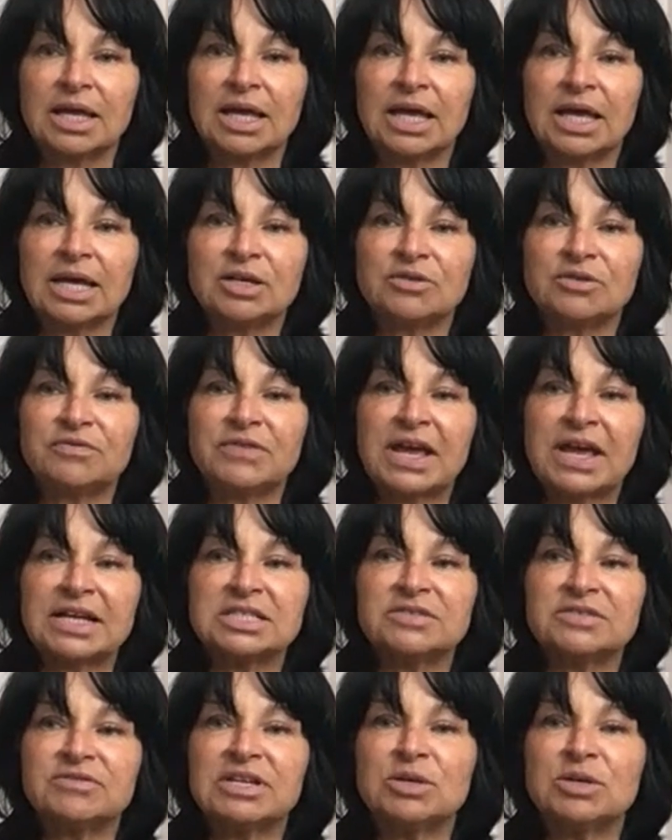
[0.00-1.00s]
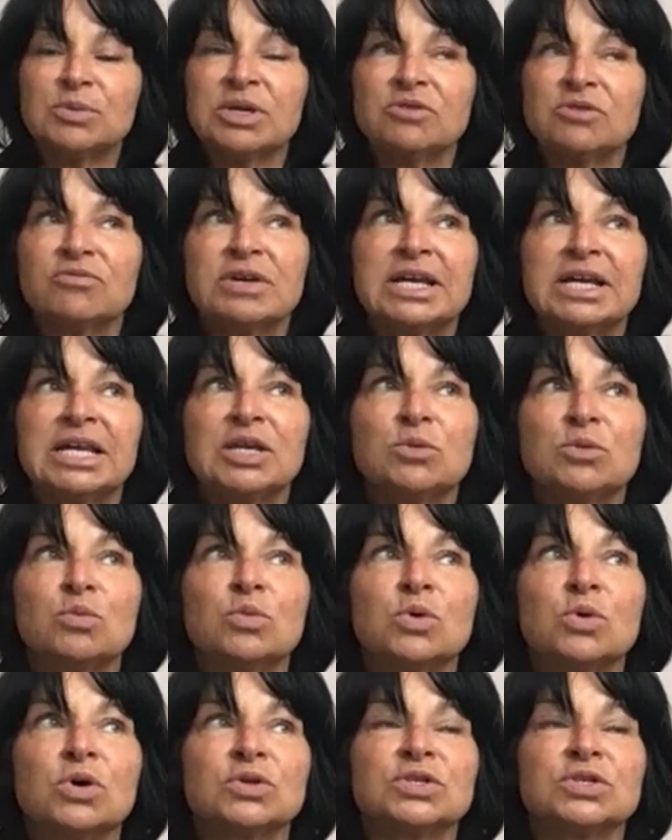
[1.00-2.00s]
And effectively, we really
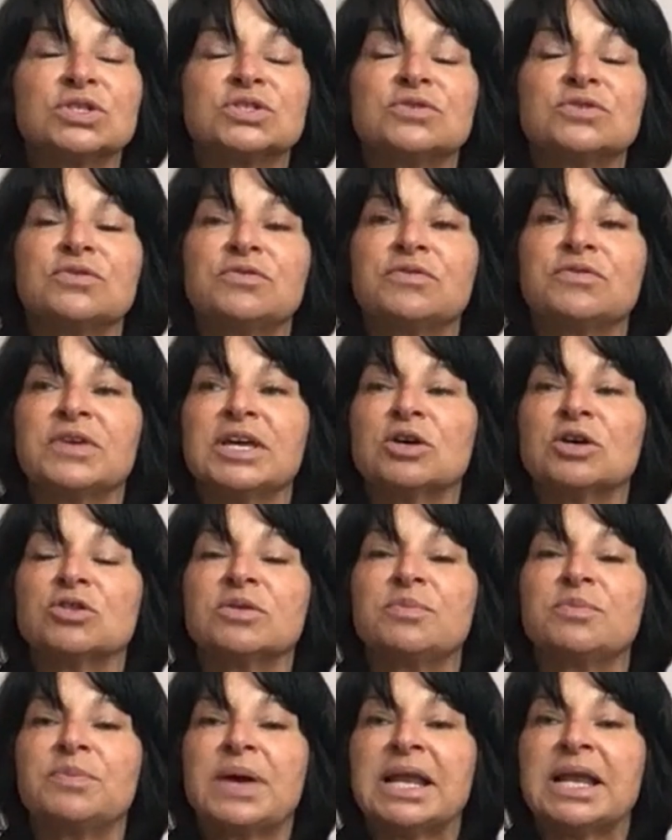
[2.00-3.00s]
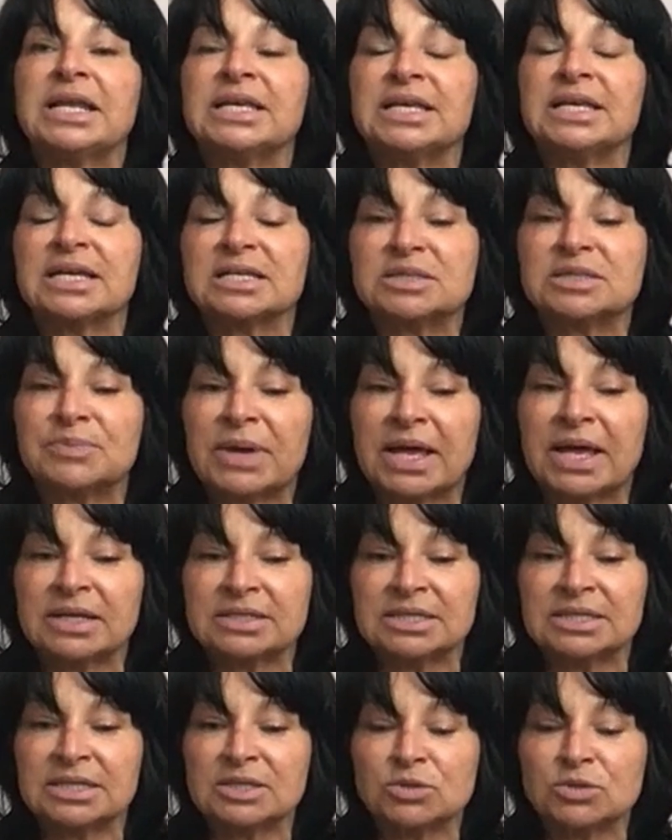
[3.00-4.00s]
want to feel the belly
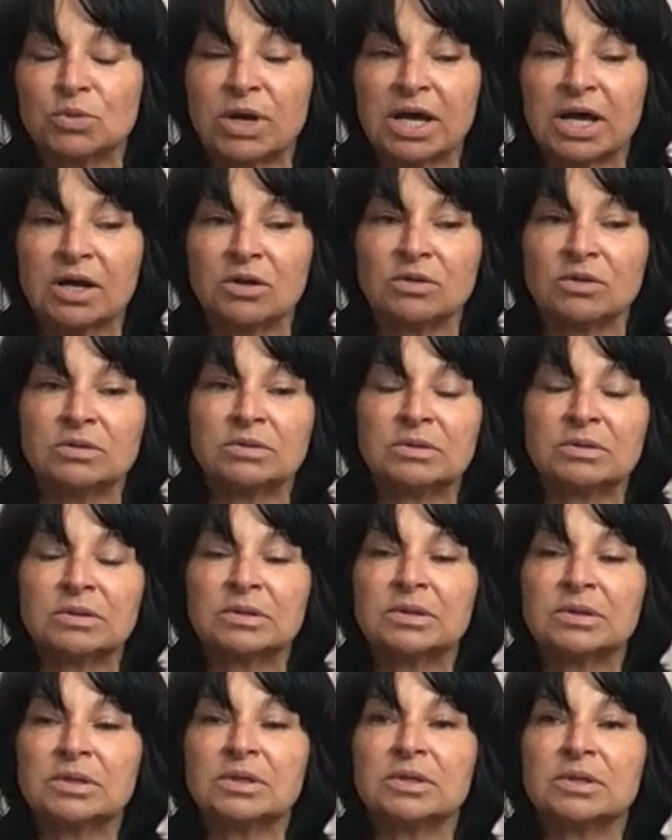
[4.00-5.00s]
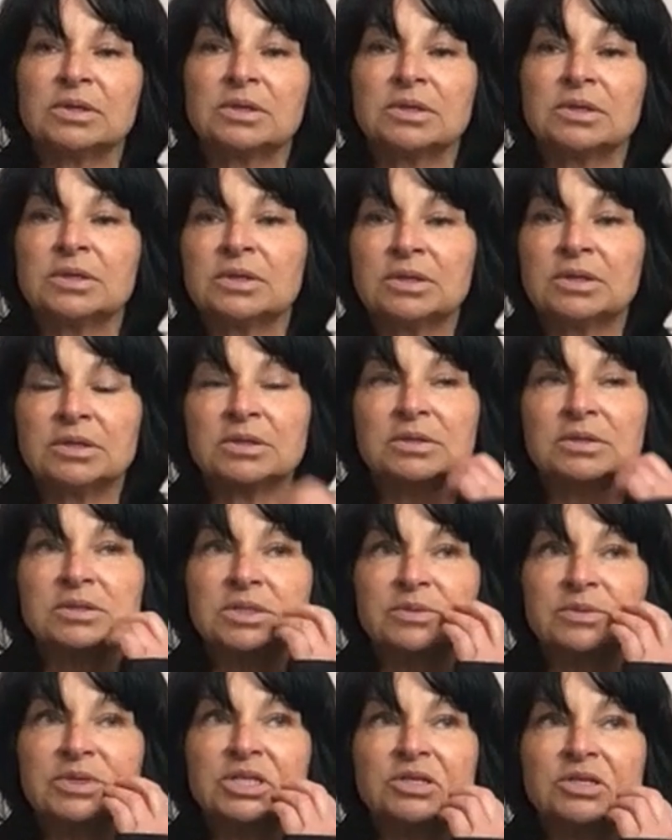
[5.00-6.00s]
expanding as well.
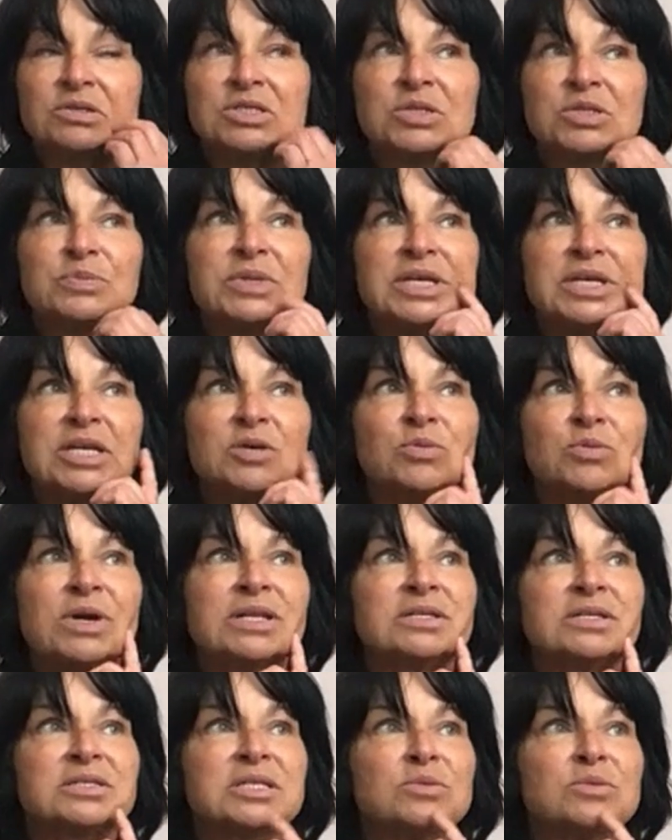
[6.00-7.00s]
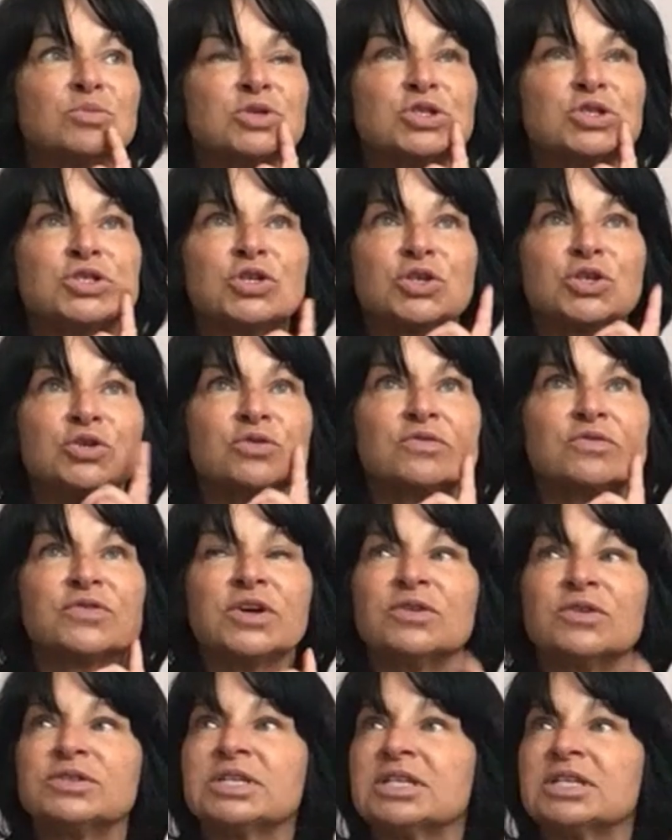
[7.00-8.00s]
So it used to be when someone took your
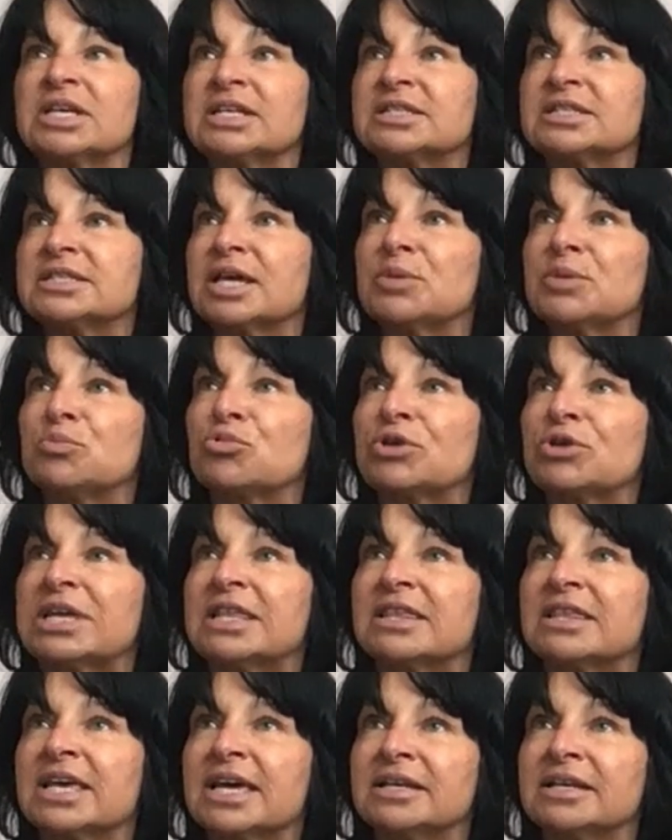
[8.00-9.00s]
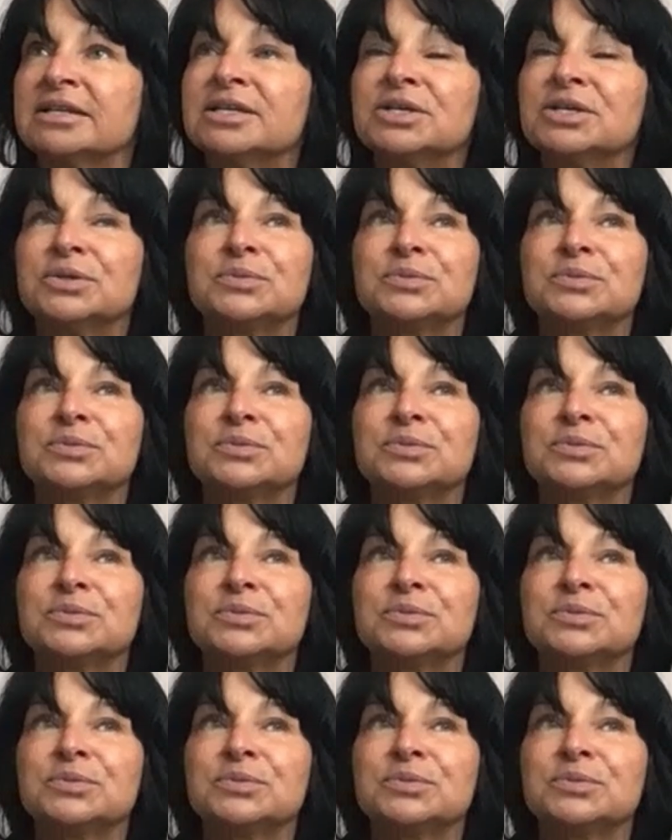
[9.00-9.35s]
photo, they'd say breathe in,